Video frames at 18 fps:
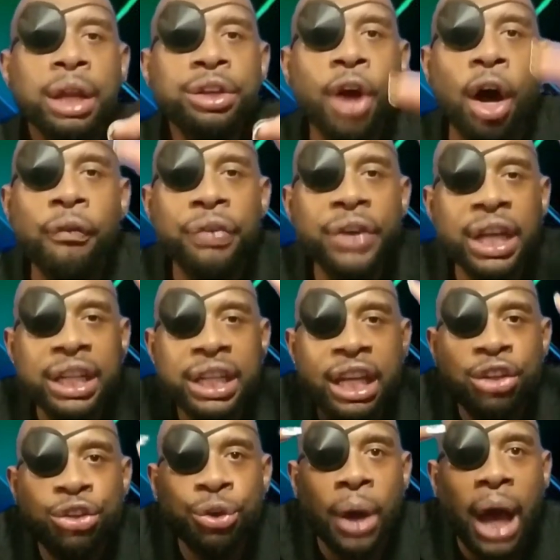Don't forget to
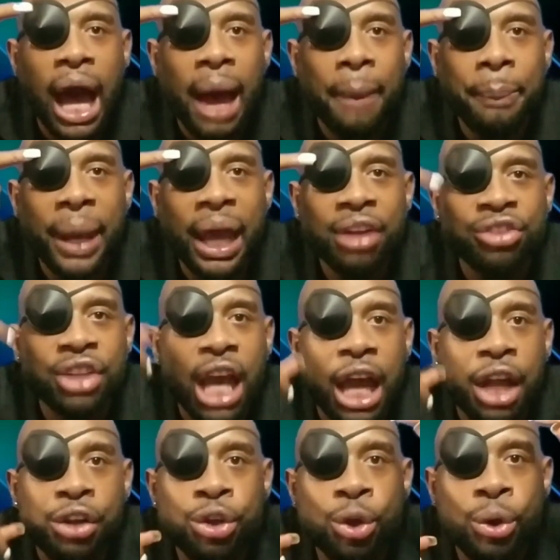get you an eye patch
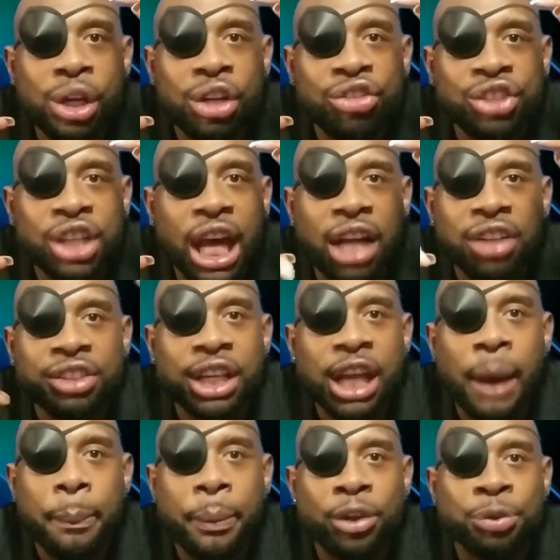and do this challenge and
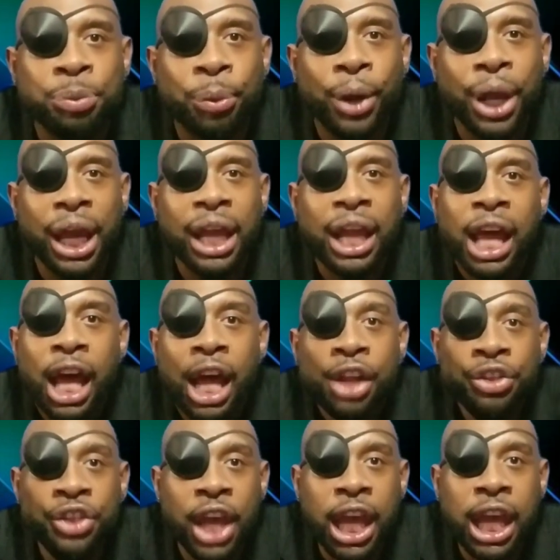help us spread
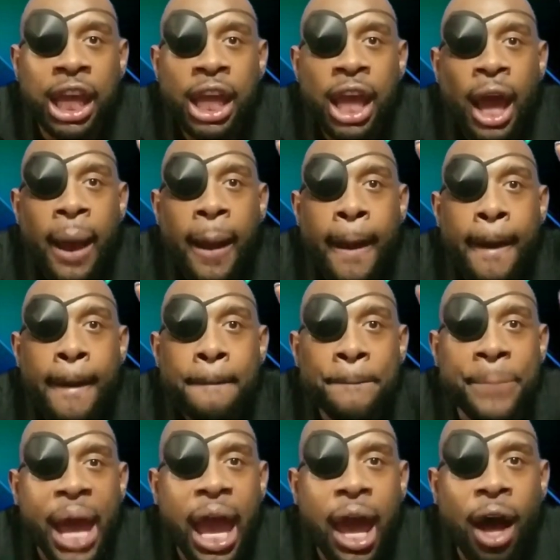the
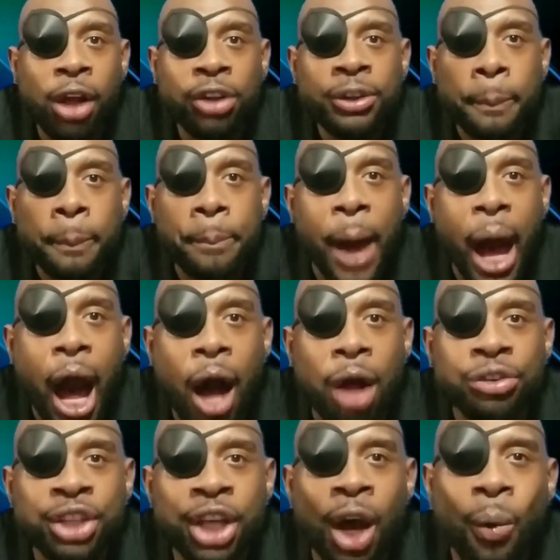Bell's
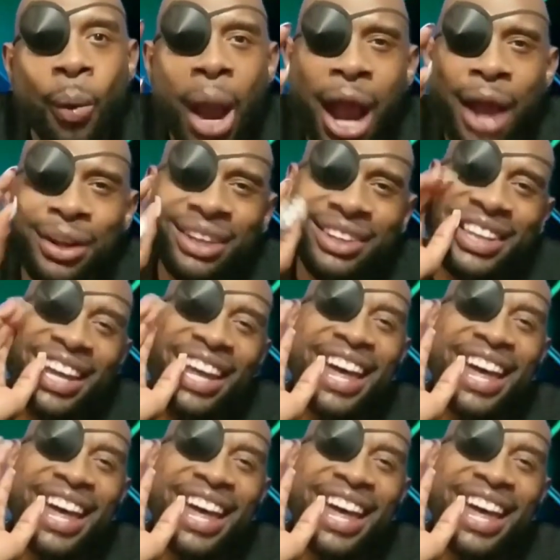palsy awareness.